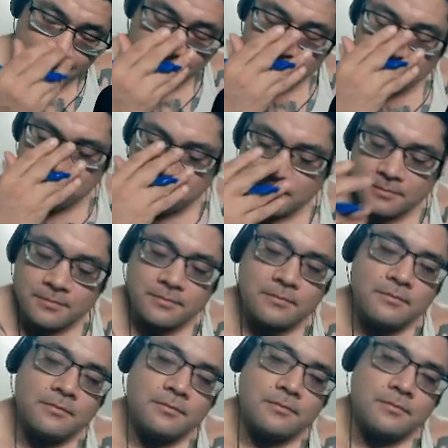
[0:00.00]

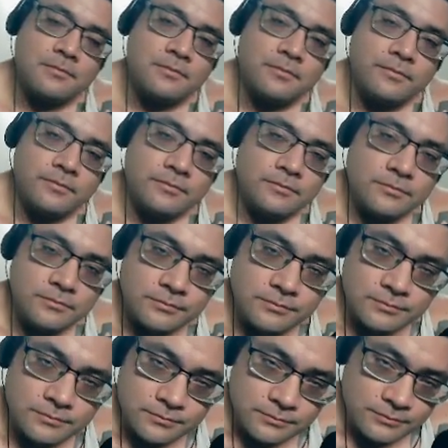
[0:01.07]
No one is speaking in this clip.